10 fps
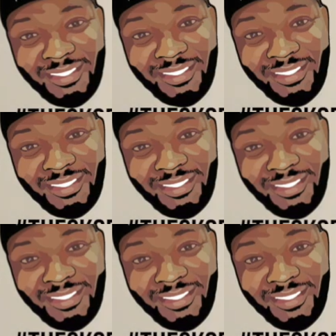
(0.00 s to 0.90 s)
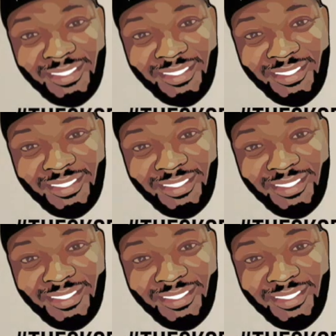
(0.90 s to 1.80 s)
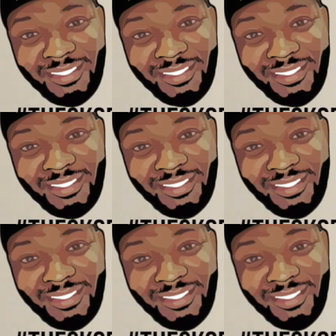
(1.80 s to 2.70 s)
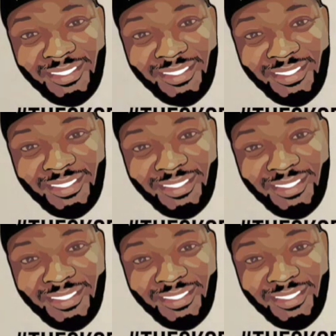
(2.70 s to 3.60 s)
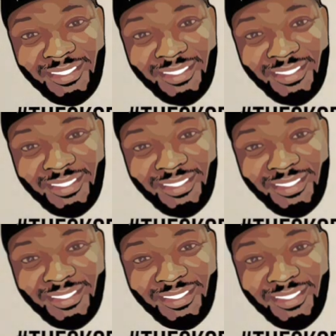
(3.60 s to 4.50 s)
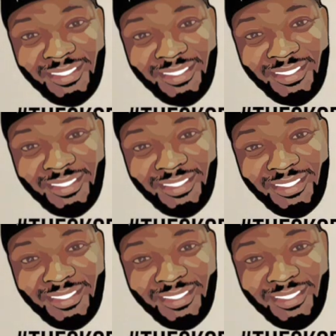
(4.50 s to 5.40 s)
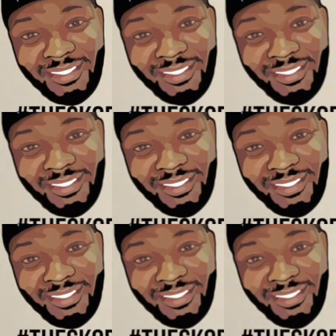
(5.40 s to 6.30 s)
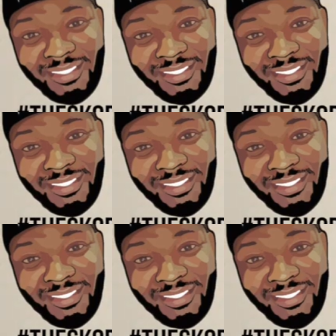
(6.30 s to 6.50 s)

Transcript: No words are spoken by the person on screen.